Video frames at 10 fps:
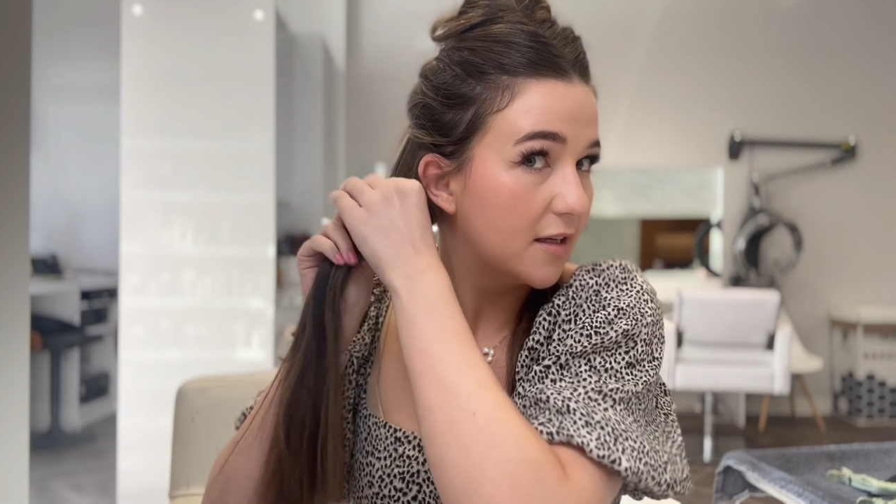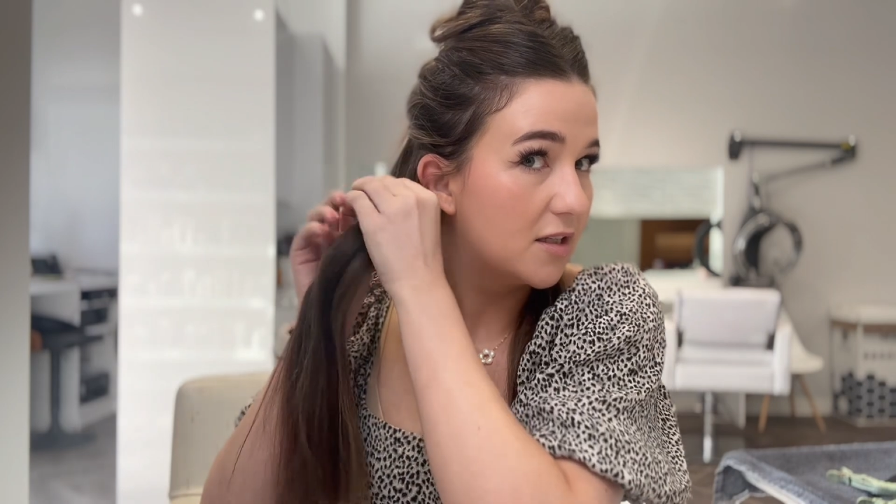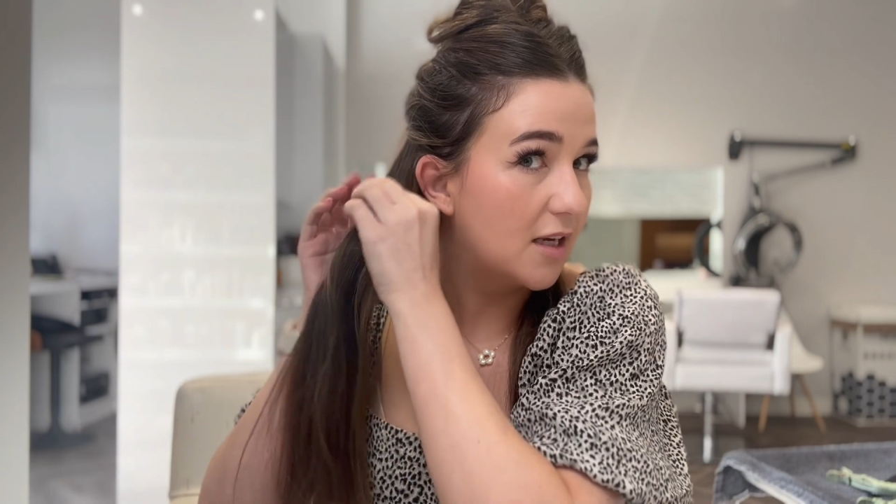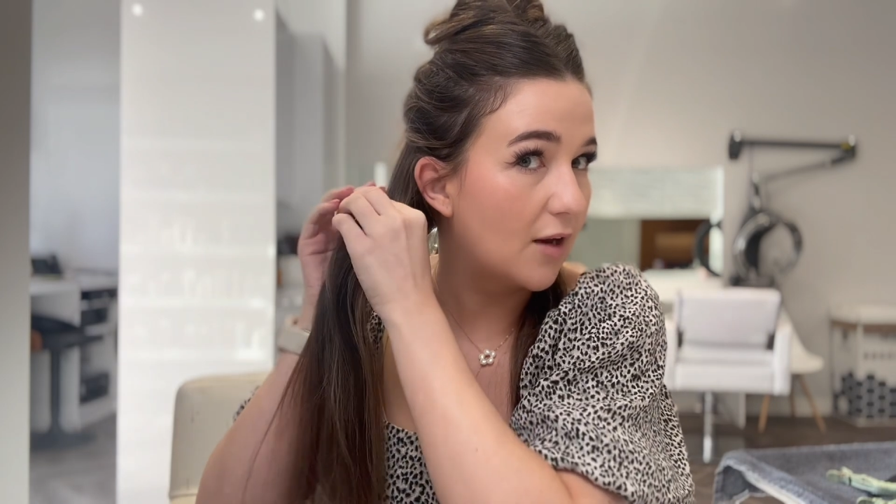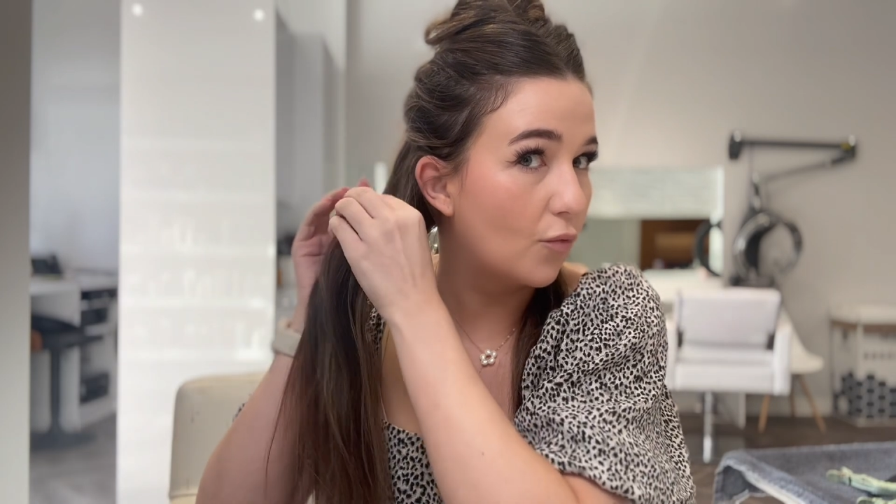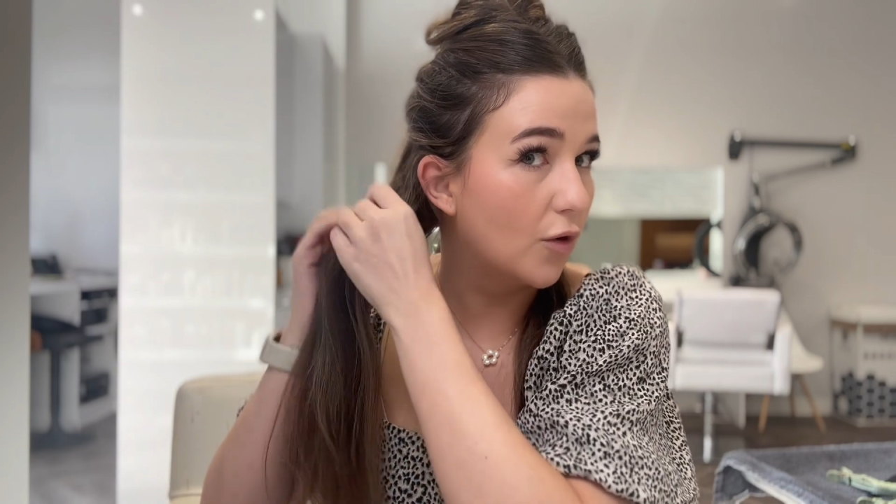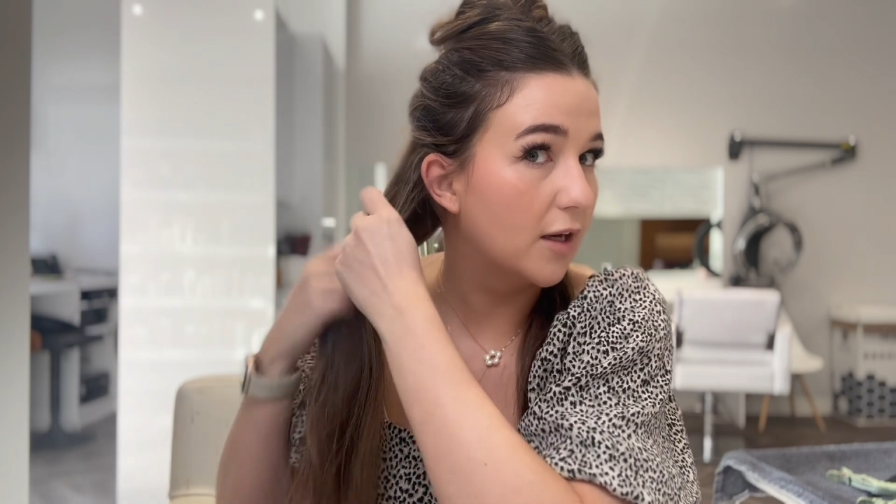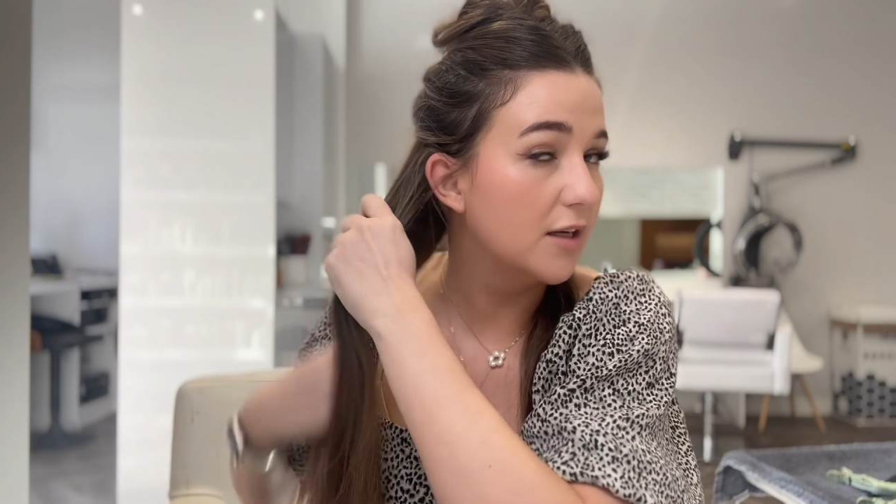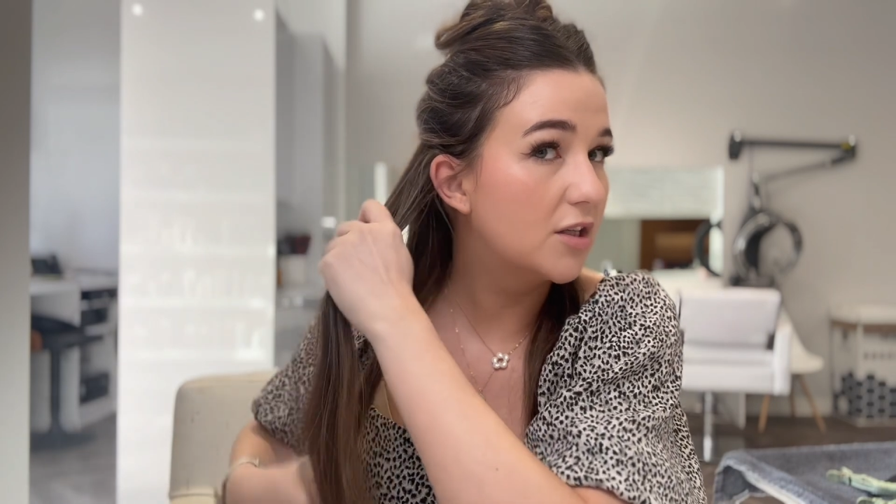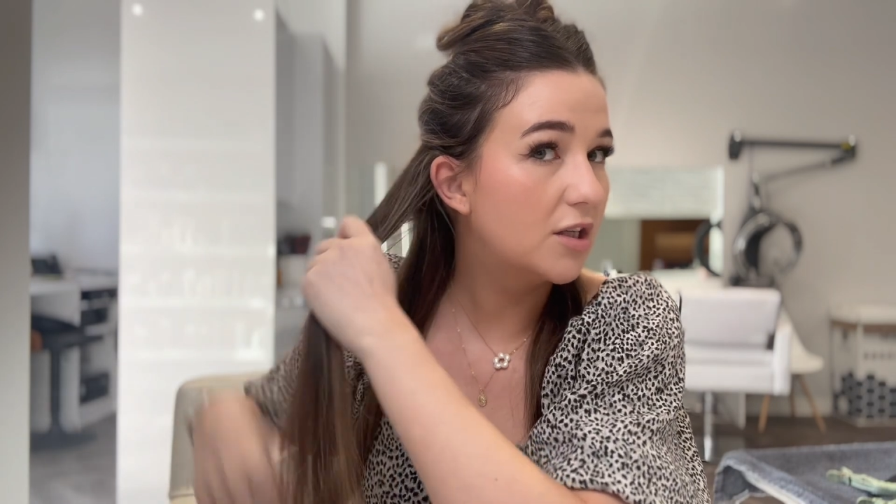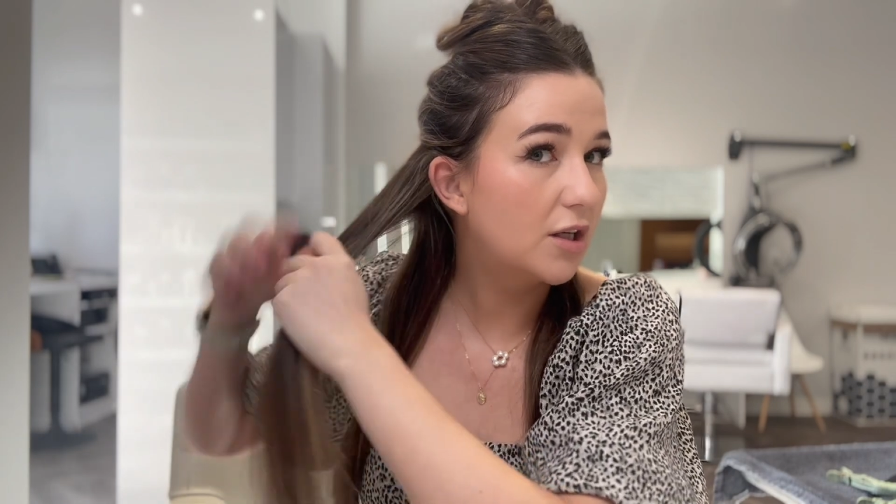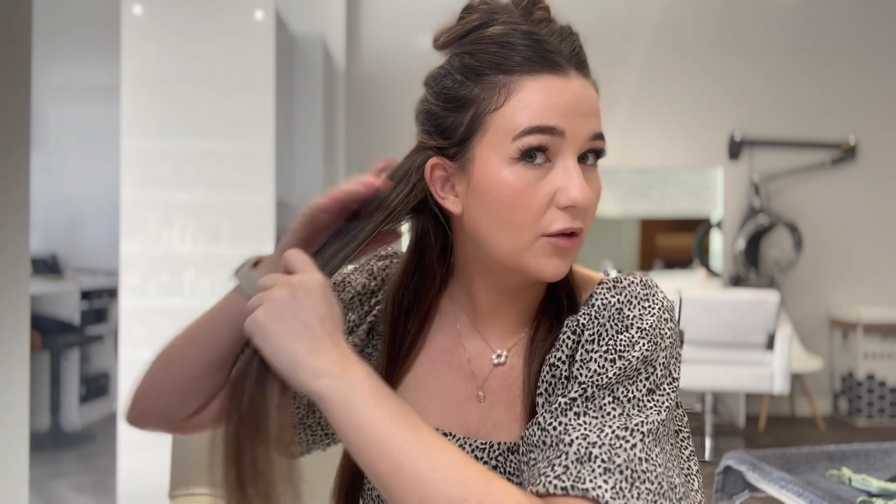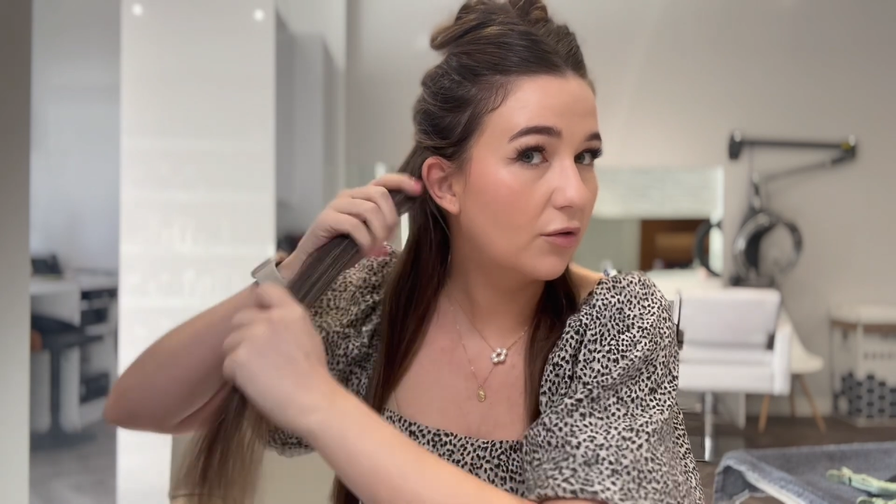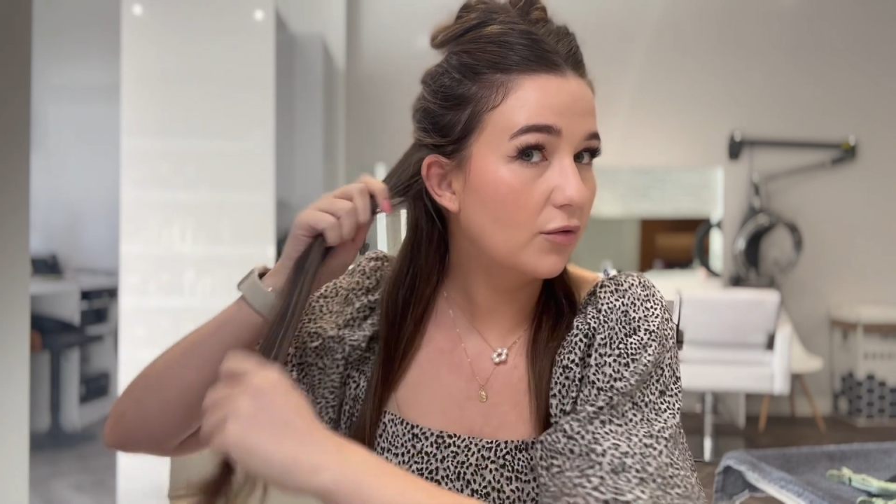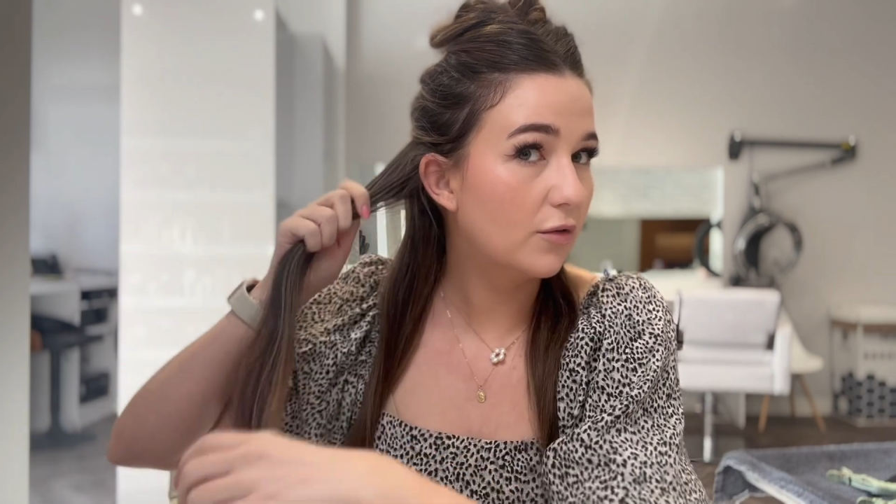day 1 and
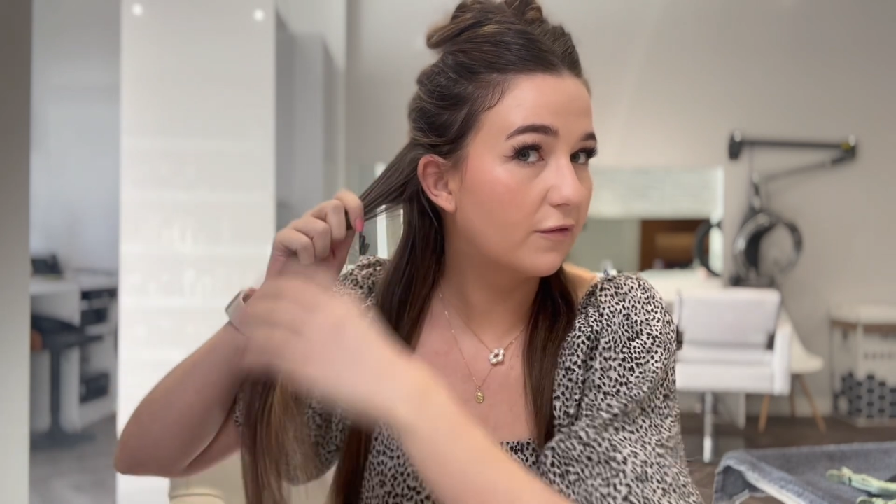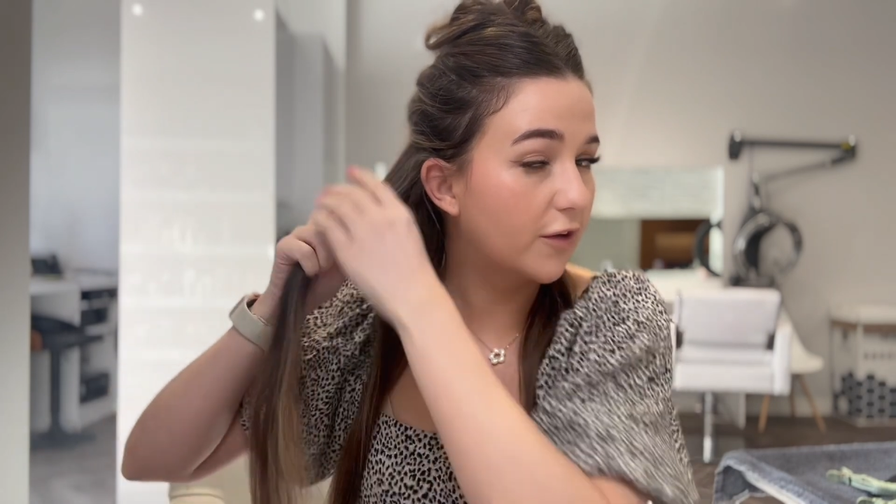2